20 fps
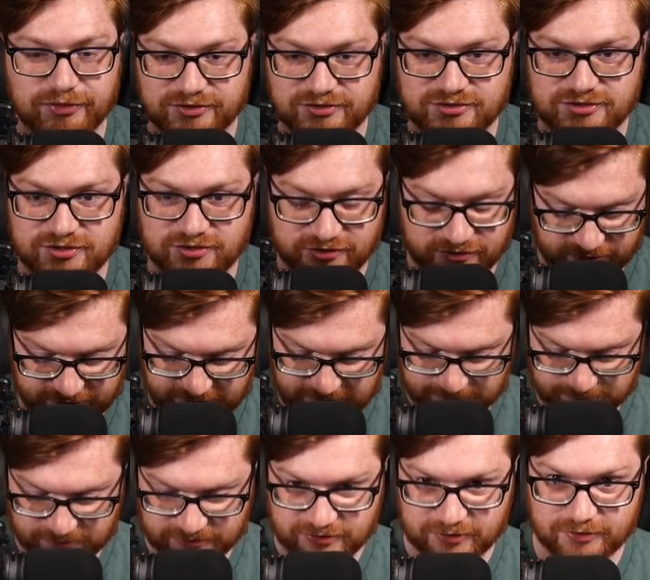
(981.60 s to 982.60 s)
just straight up
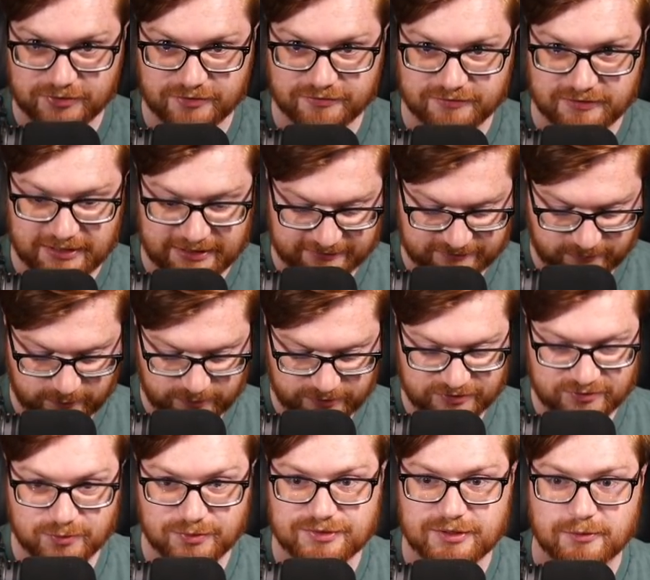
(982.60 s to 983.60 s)
return the flag for
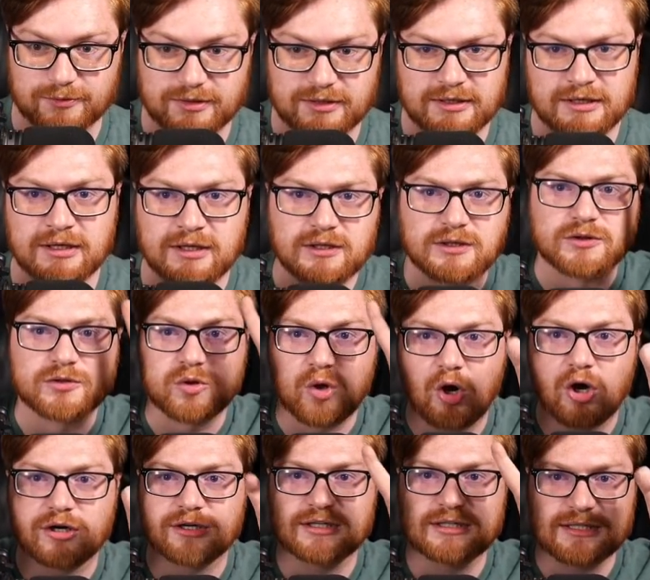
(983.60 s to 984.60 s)
us without
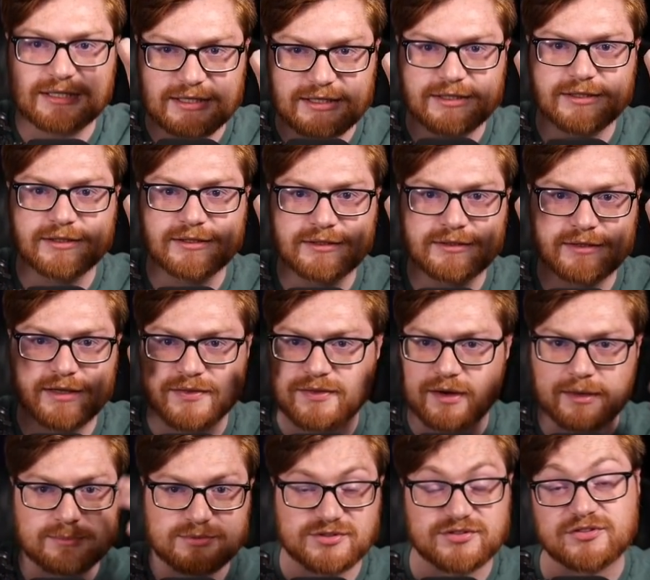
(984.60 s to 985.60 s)
logging in and that
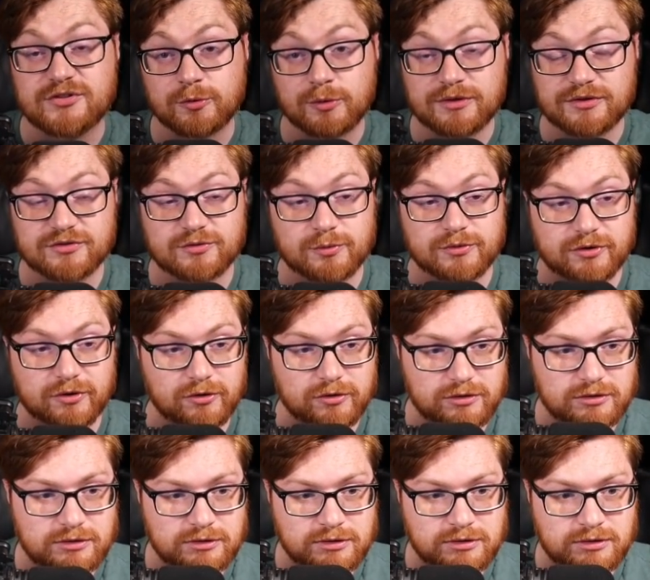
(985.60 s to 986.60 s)
I'm just doing this with
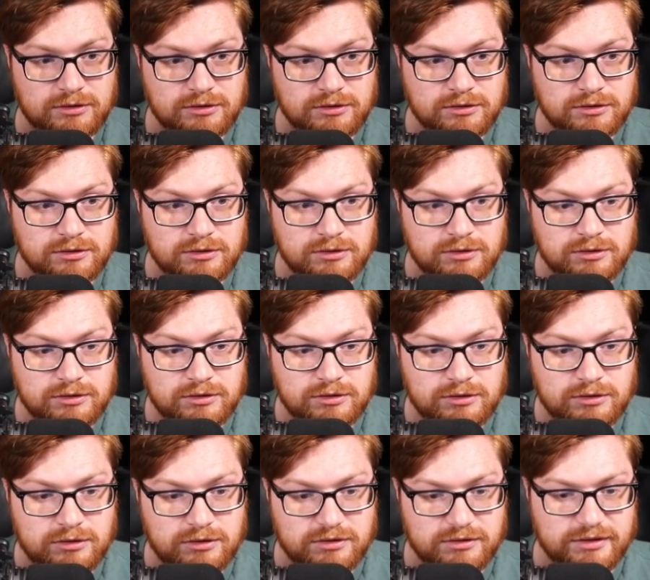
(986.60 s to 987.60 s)
curl?
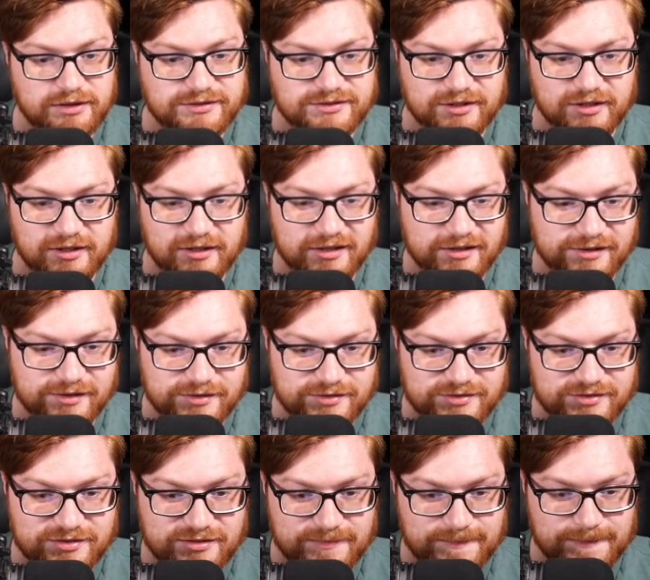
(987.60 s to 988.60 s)
It
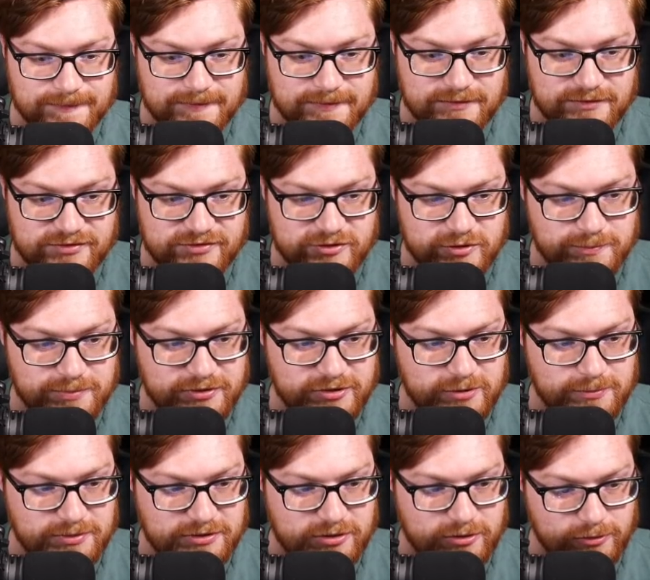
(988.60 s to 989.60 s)
does. Super
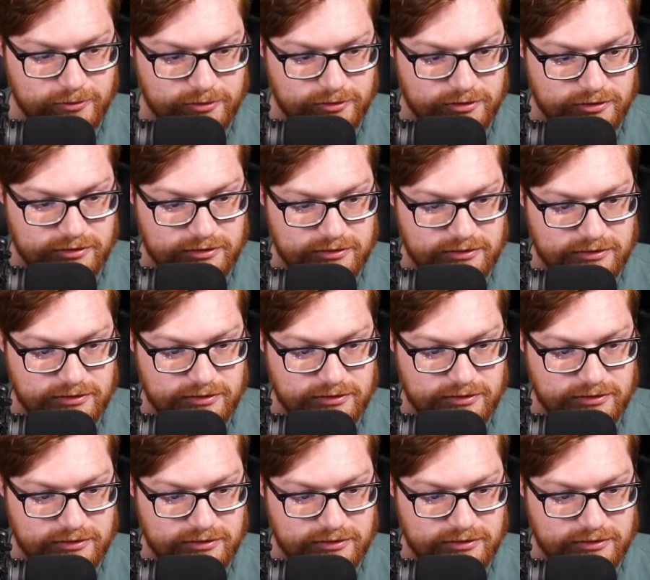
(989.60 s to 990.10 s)
duper cool.